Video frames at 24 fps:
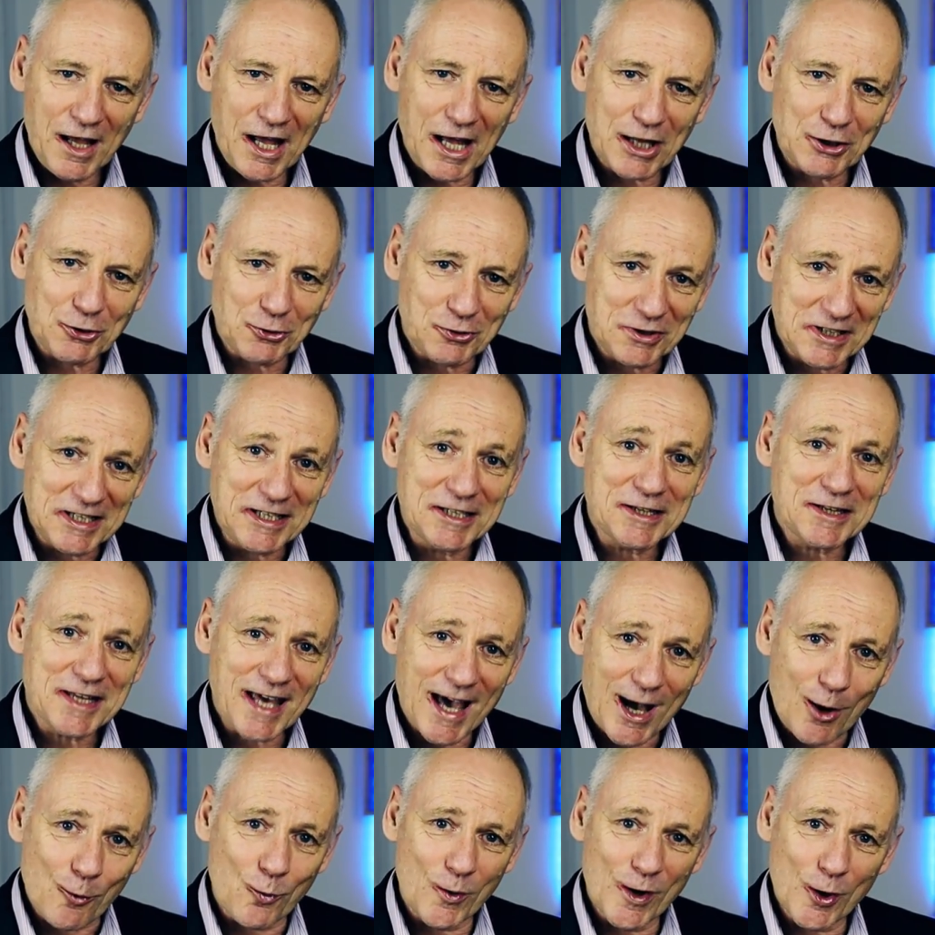and you need
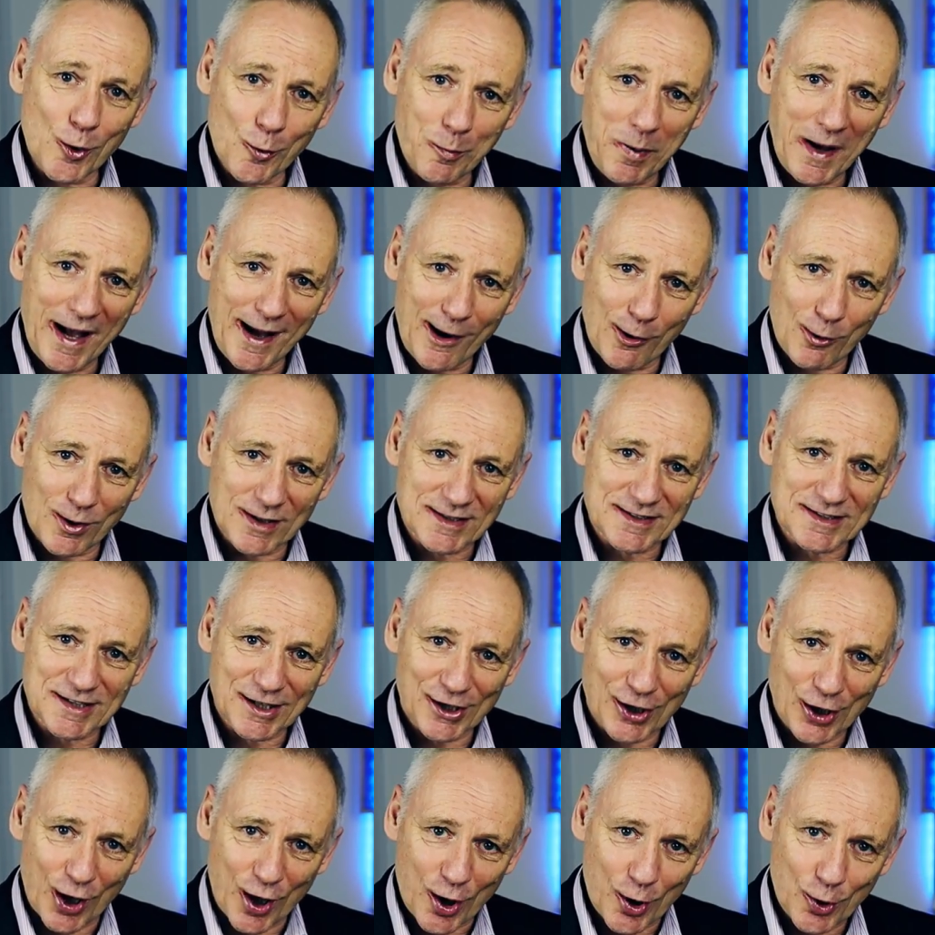that willpower to
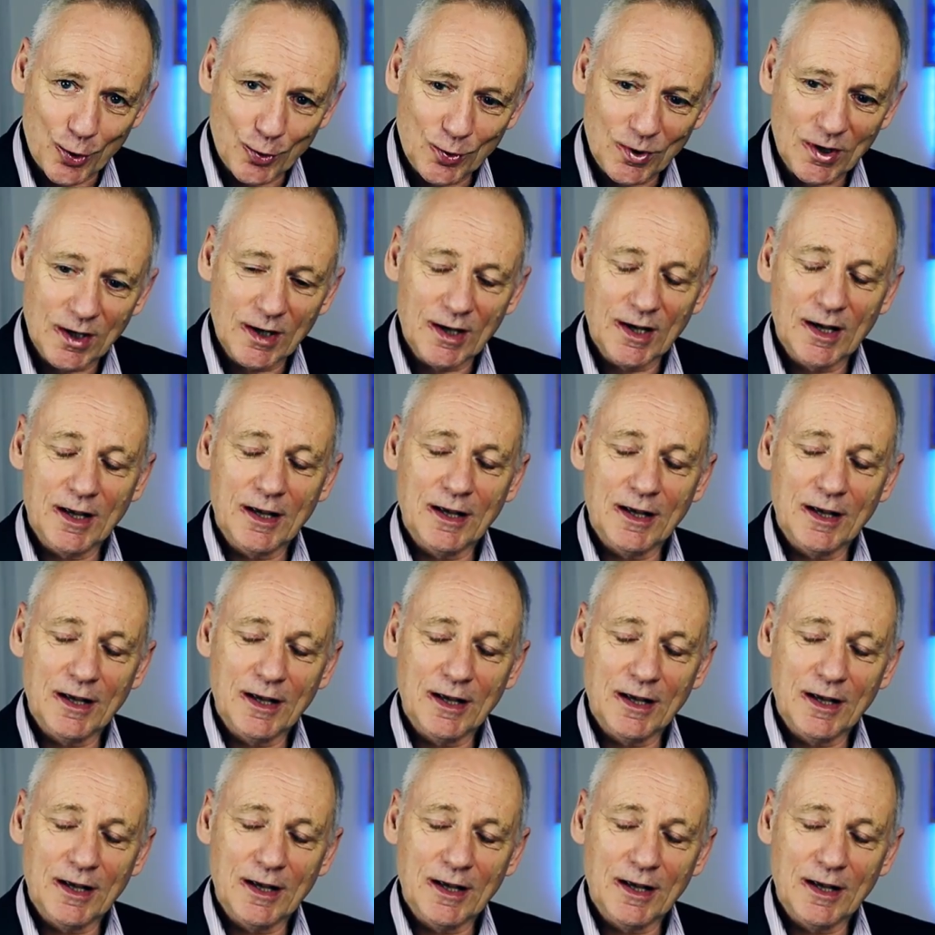go,